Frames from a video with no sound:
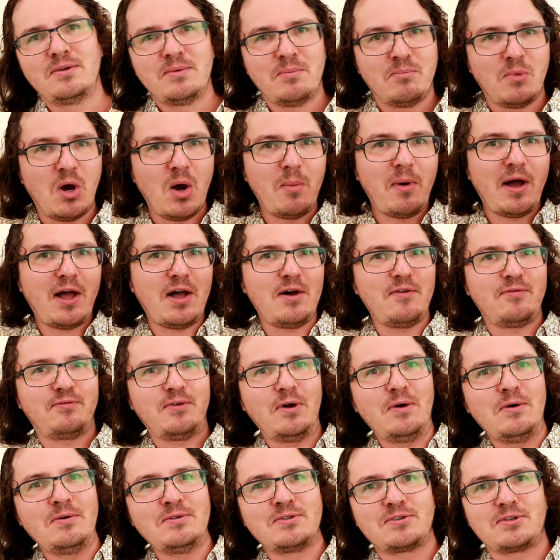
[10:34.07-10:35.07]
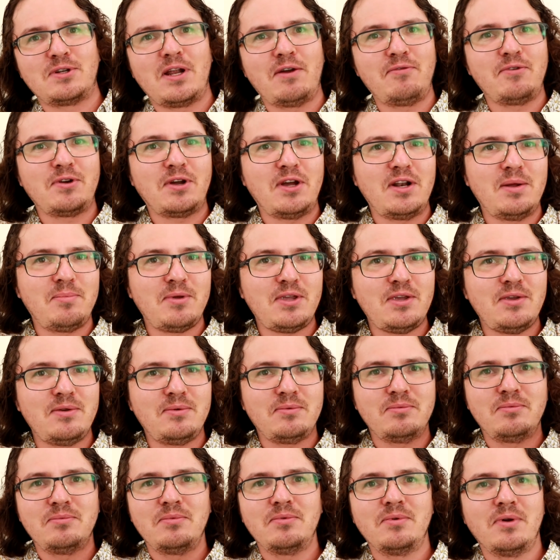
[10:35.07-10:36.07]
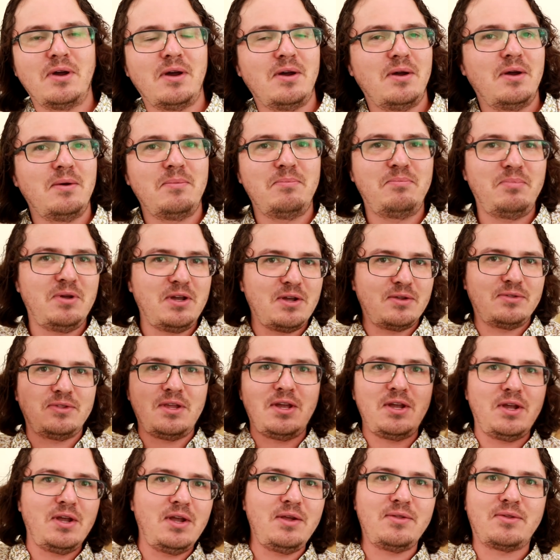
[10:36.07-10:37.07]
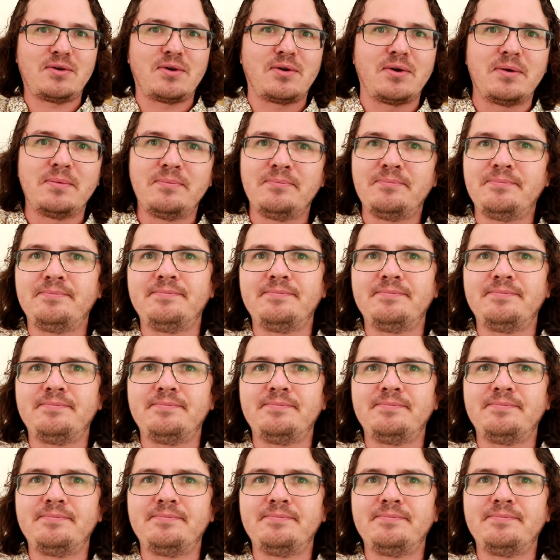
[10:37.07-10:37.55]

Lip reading: mobile phones are never going to be a big thing either.